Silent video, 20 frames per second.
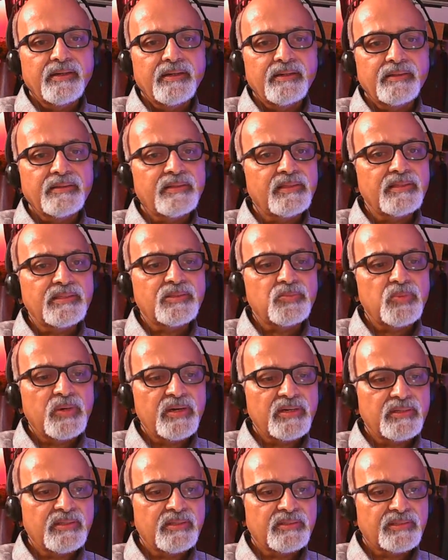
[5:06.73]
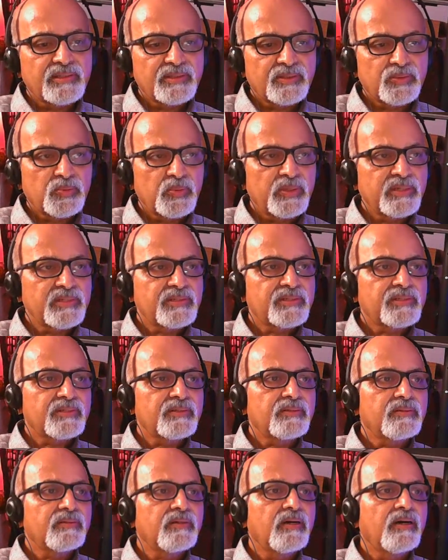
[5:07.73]
these were the
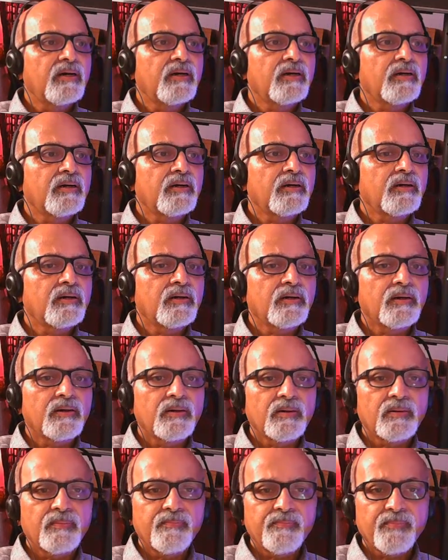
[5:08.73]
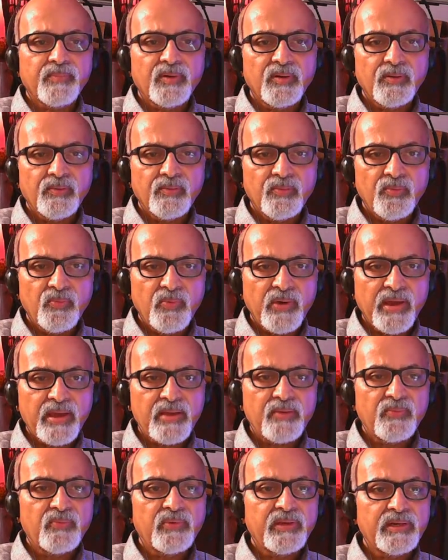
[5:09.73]
situation
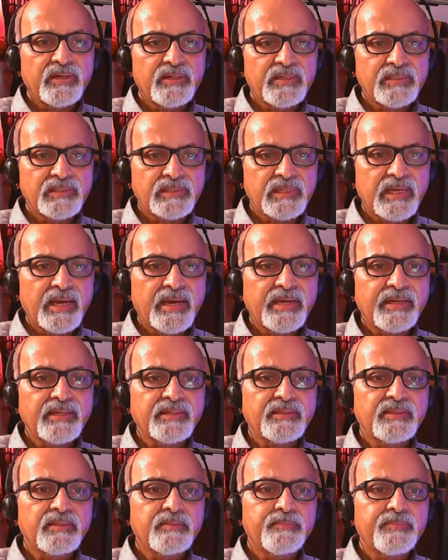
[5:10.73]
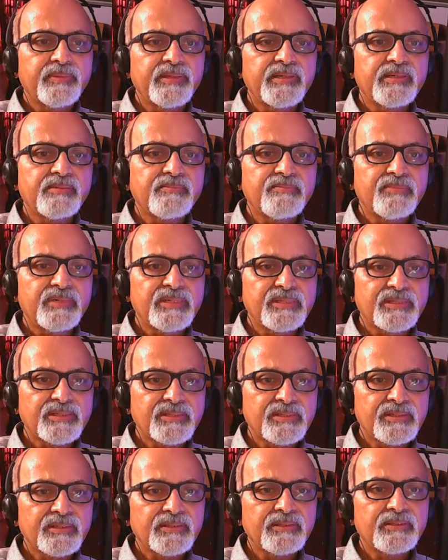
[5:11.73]
when we designed the PM
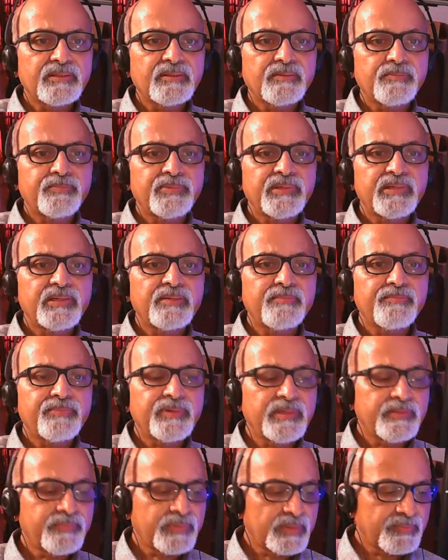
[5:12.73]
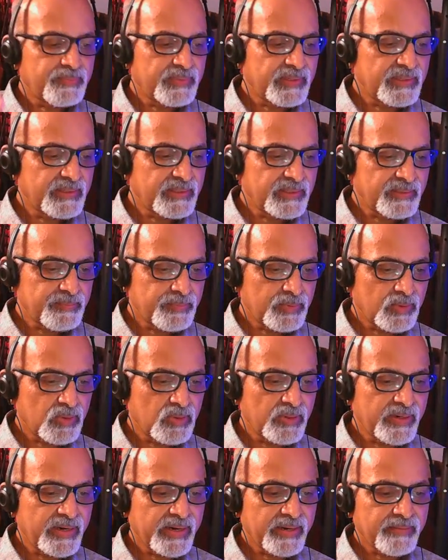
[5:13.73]
distilled PMP preparatory
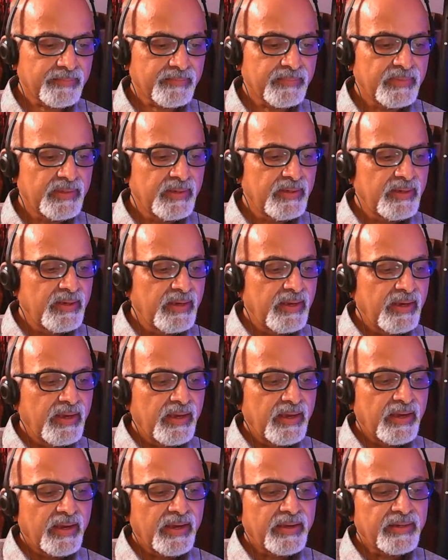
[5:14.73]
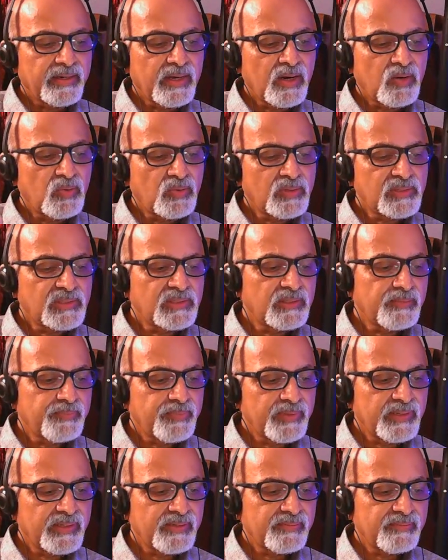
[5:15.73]
program. And how does the
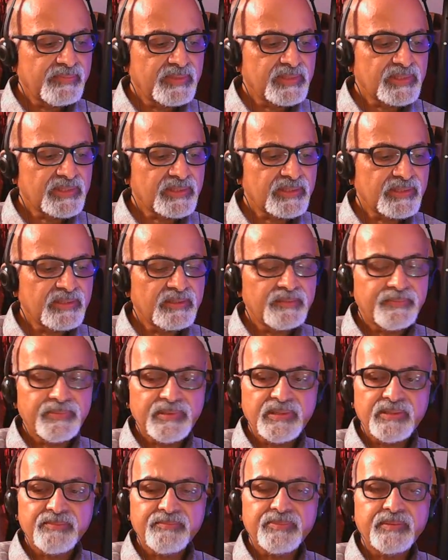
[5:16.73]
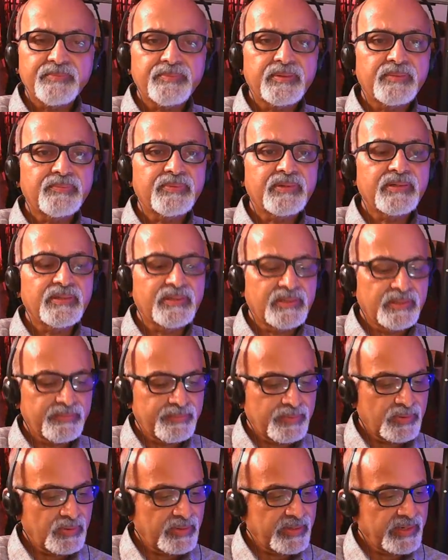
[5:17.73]
PM distilled PMP preparatory
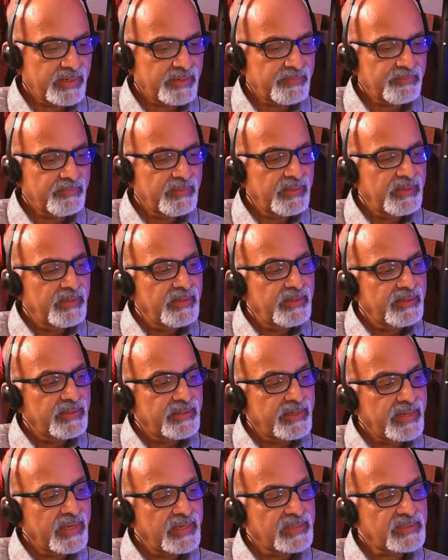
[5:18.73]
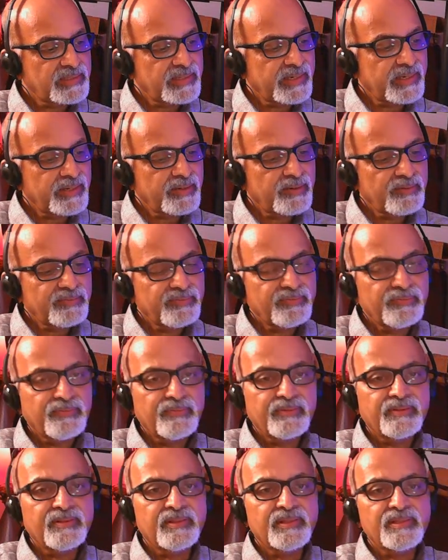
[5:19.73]
program takes care of
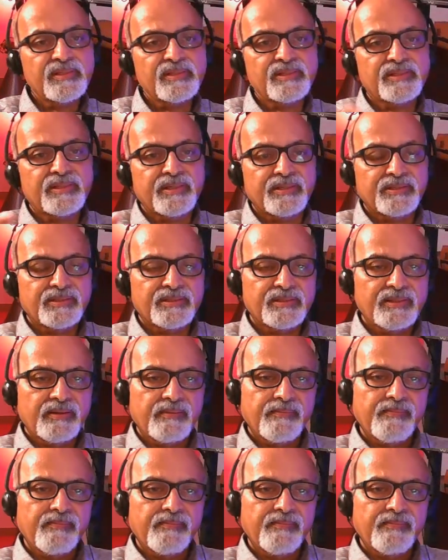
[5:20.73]
these things?